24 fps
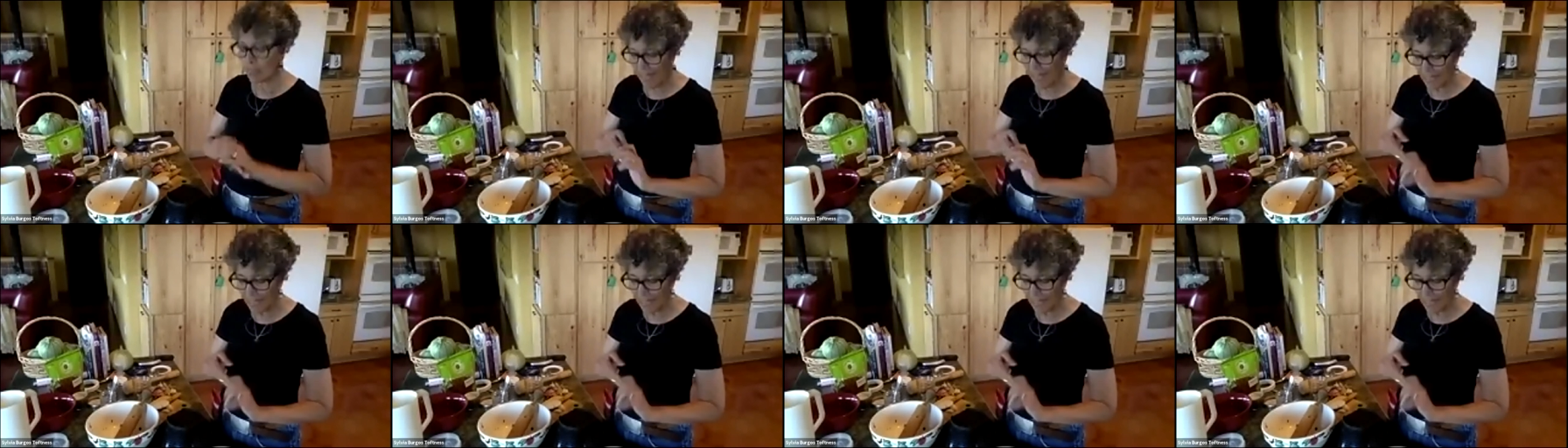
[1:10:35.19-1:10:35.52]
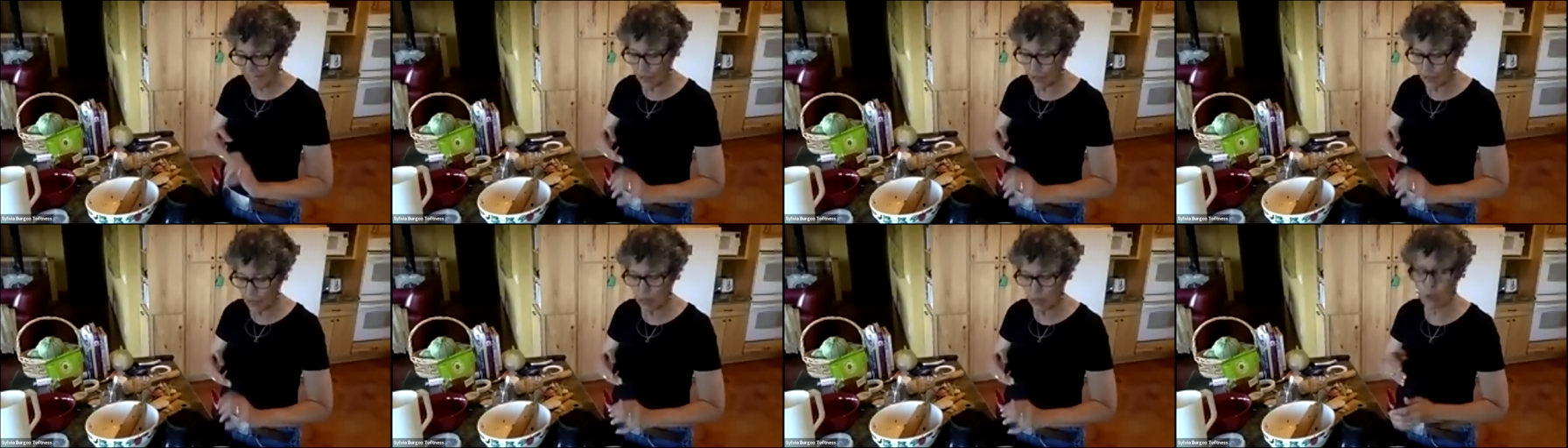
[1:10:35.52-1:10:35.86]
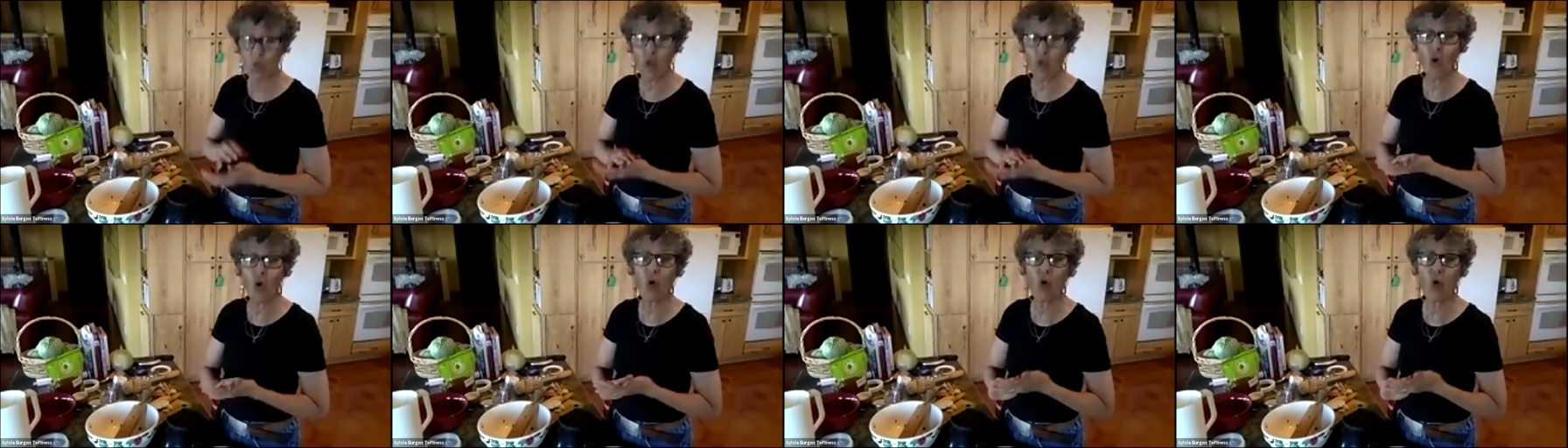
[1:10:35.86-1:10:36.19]
Because as
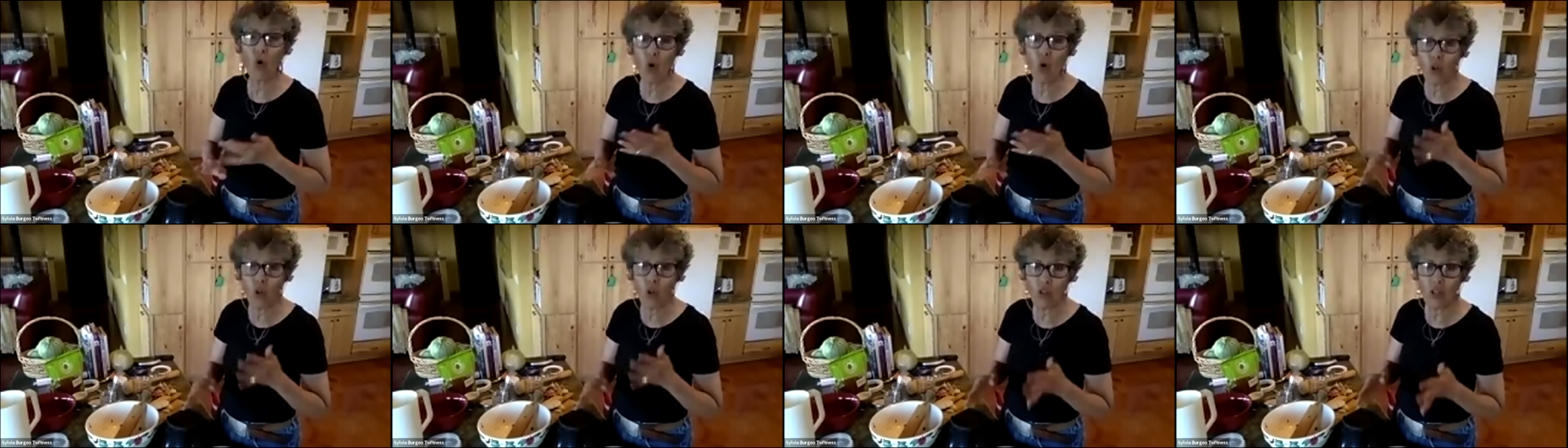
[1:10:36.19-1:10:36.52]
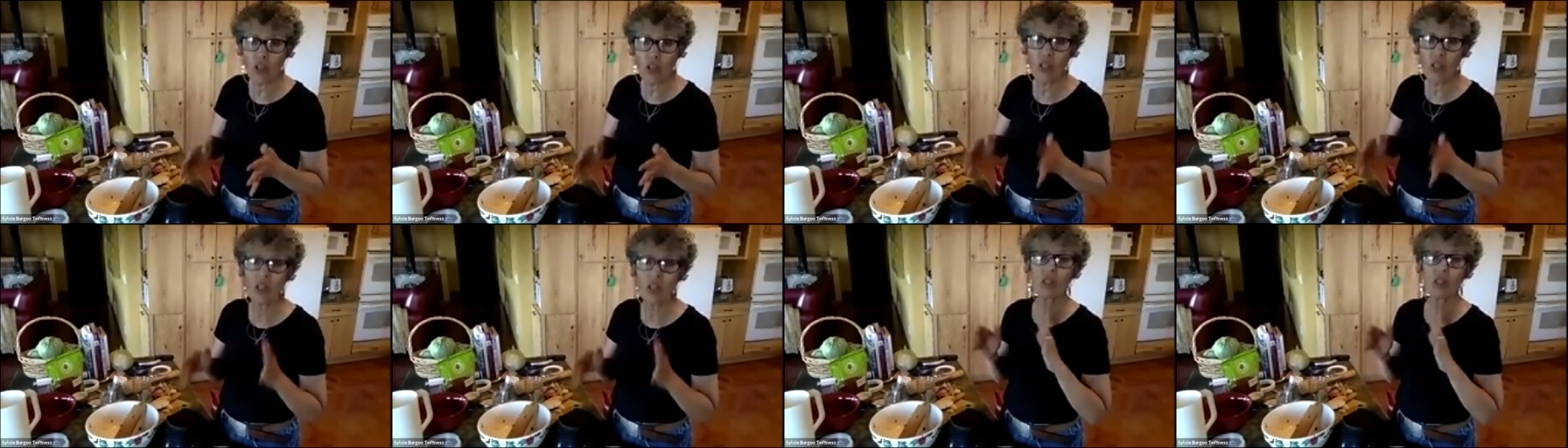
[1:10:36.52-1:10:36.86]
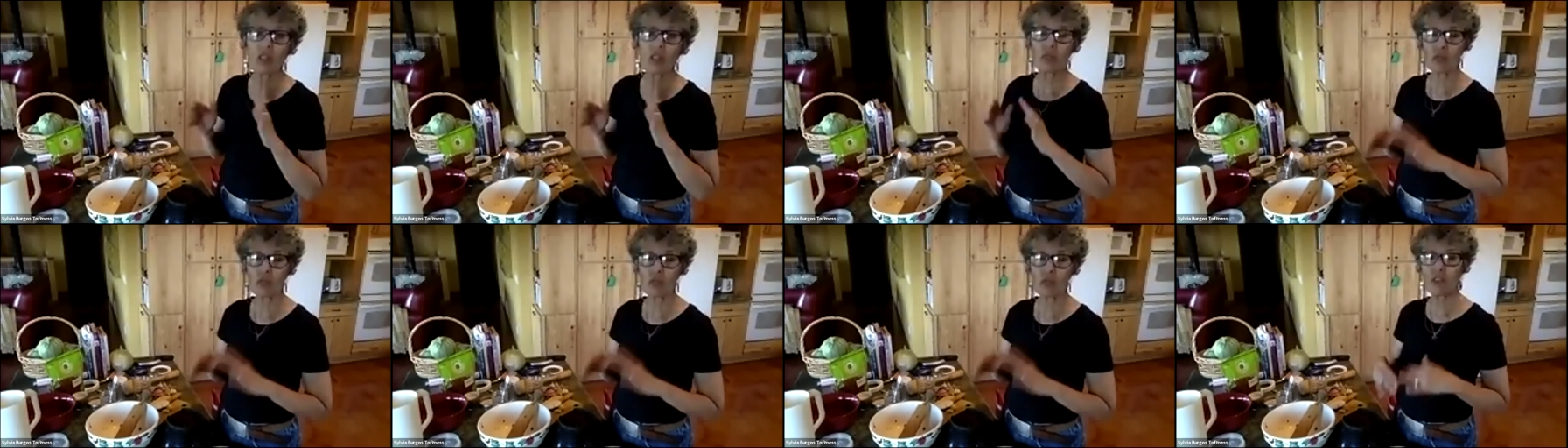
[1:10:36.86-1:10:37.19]
with all
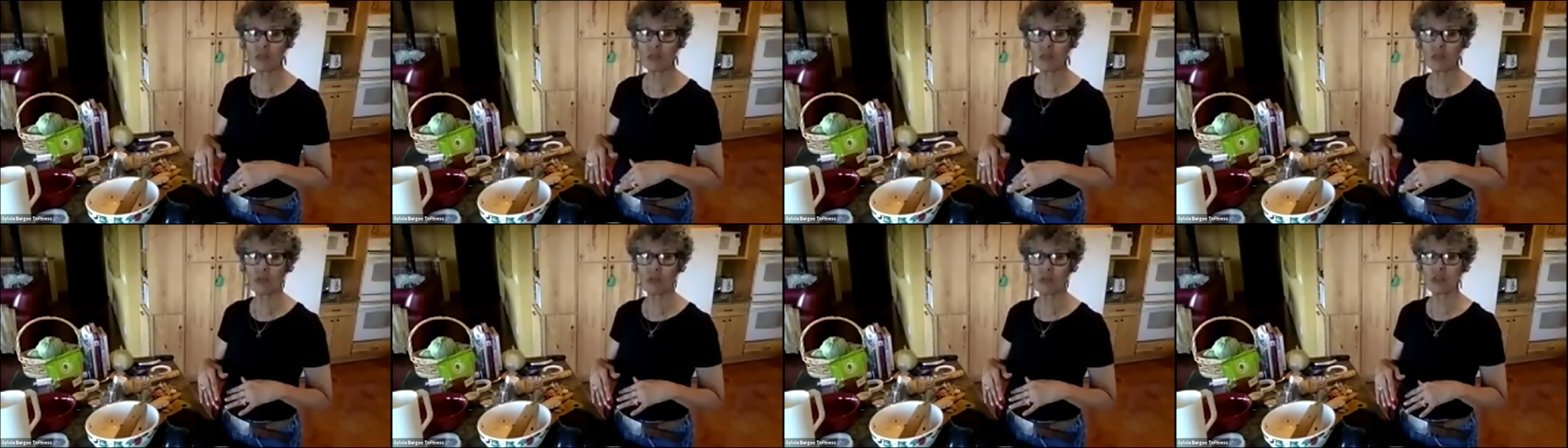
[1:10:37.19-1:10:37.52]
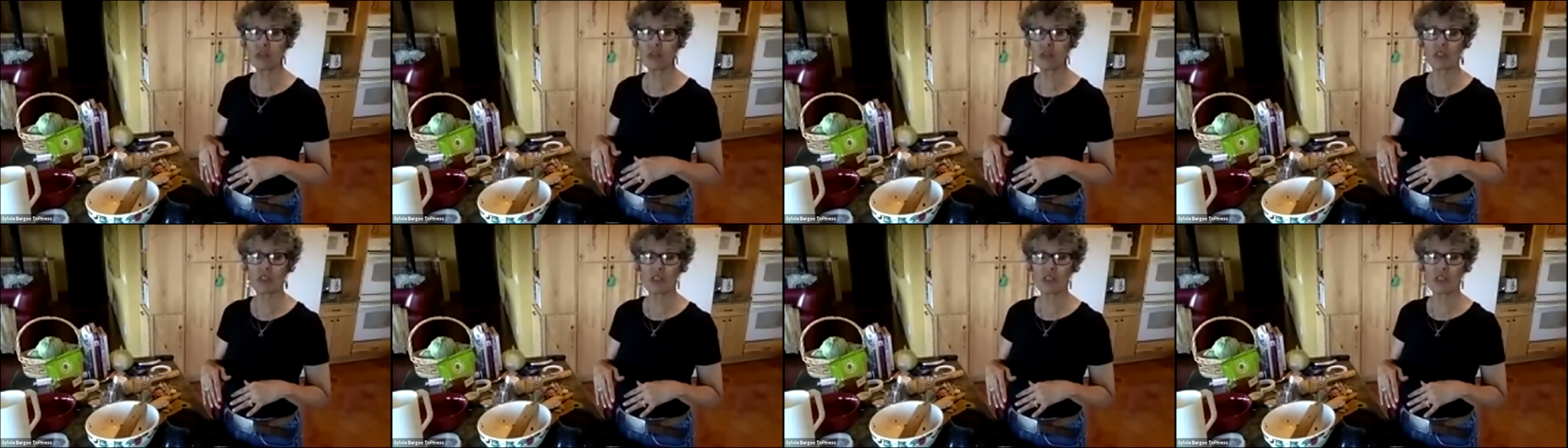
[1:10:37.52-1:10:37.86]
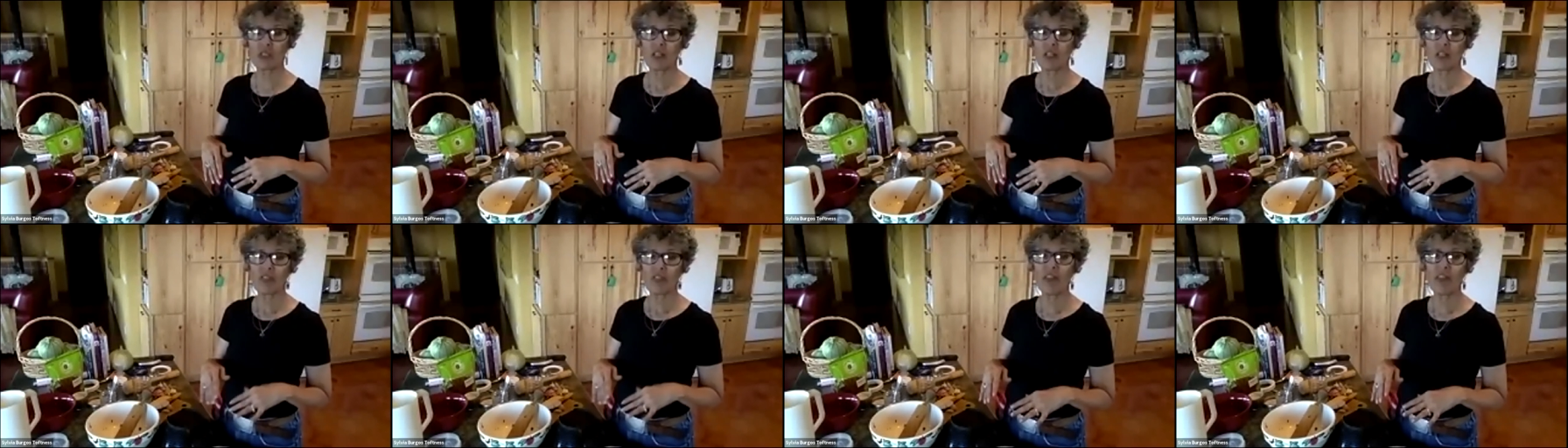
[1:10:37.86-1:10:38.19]
fermented
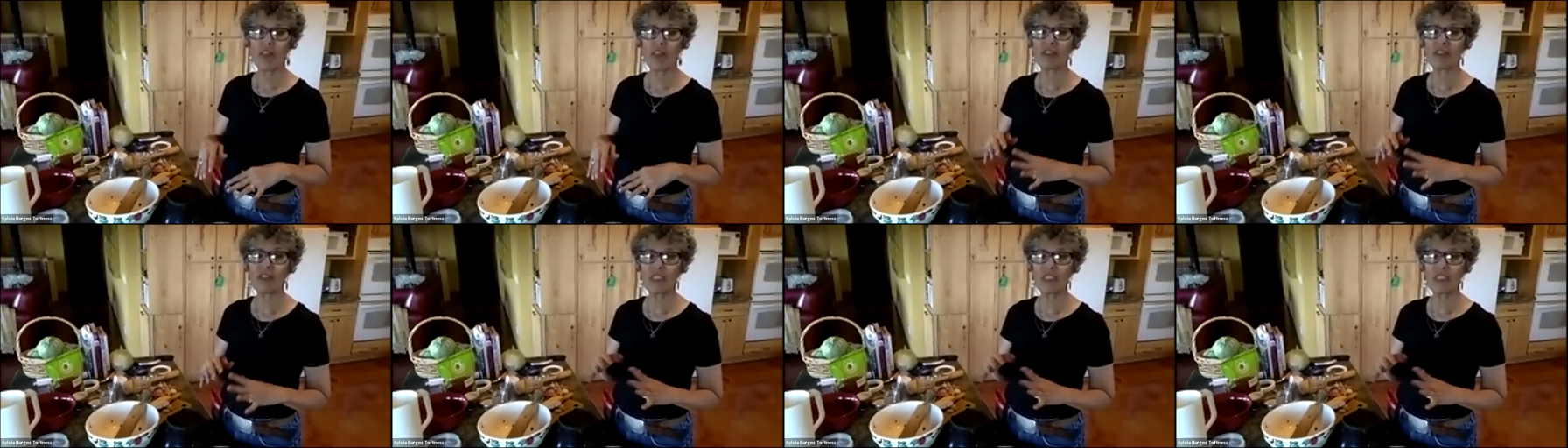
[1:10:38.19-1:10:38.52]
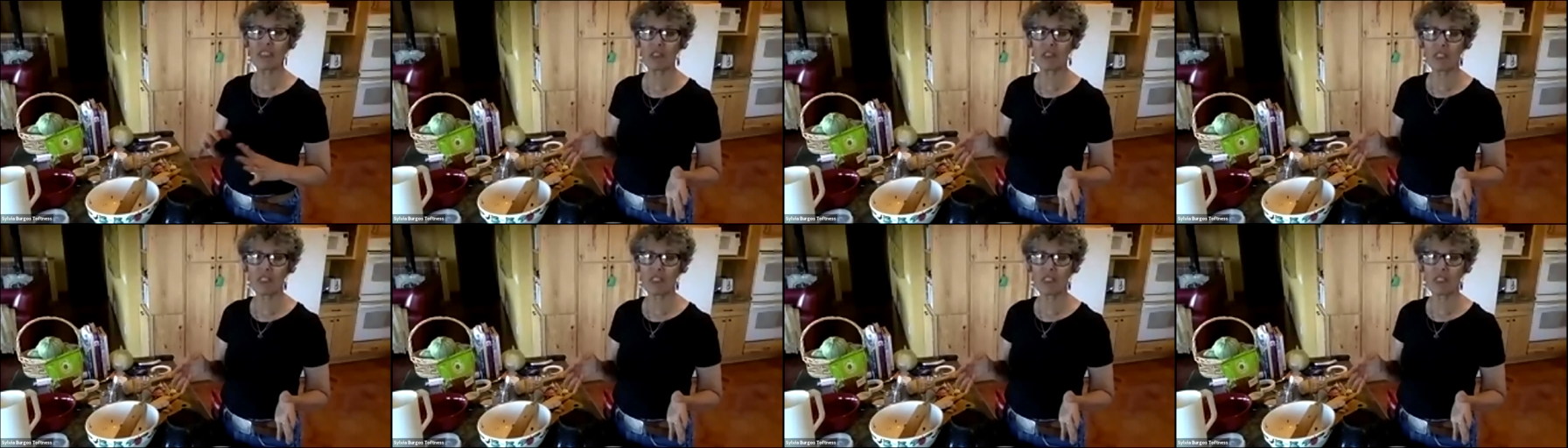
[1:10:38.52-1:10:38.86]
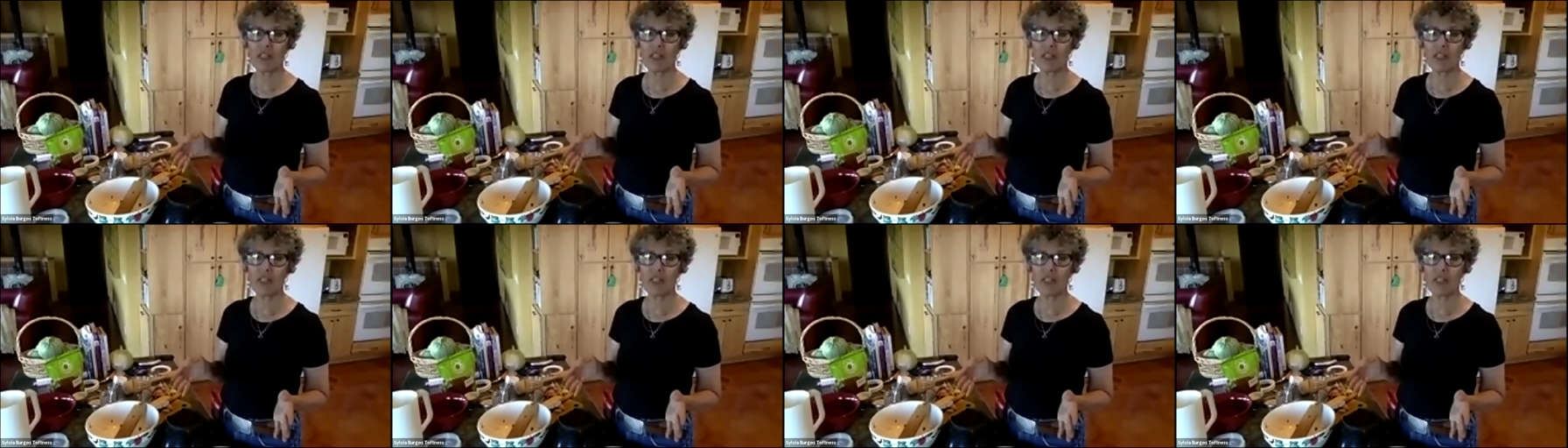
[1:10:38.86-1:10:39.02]
foods, they have a